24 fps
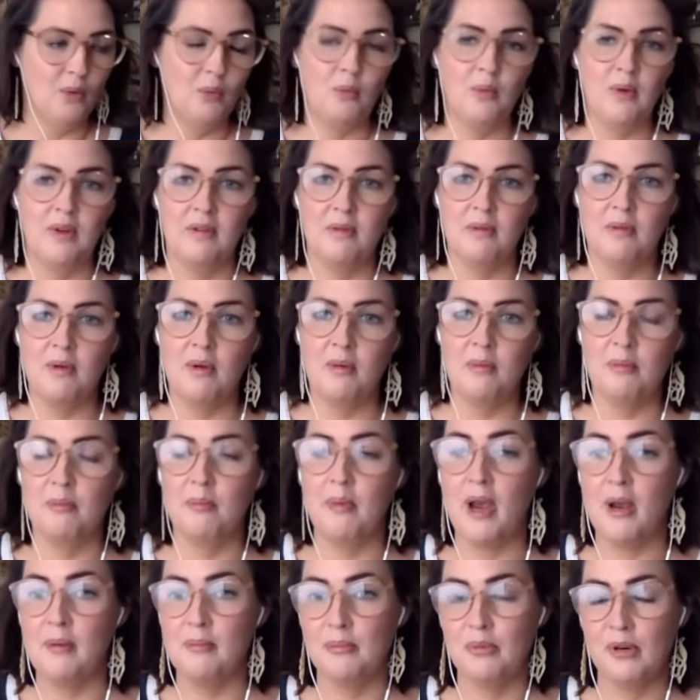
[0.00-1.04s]
with,
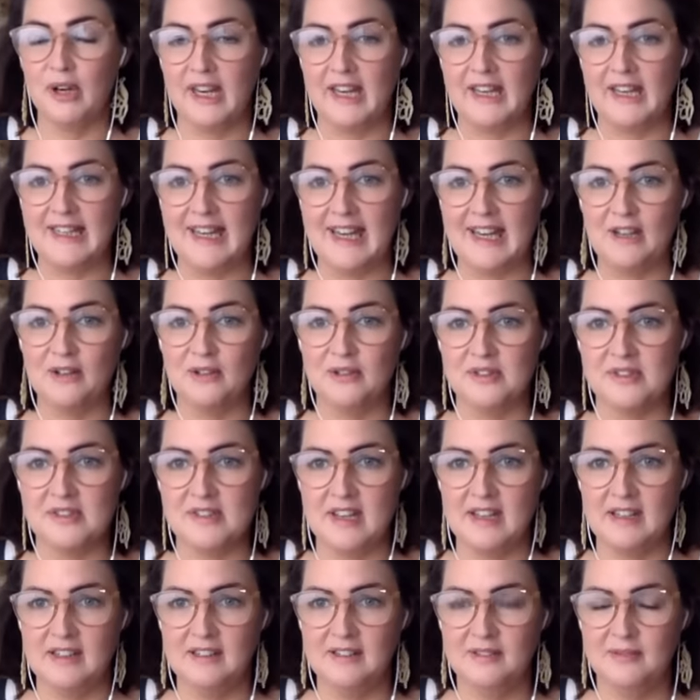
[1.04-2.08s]
and bringing neons
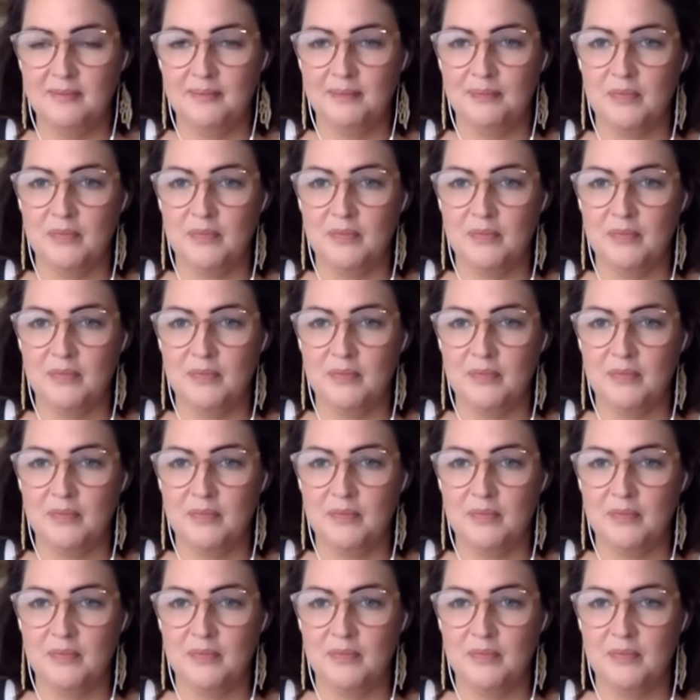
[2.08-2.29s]
in.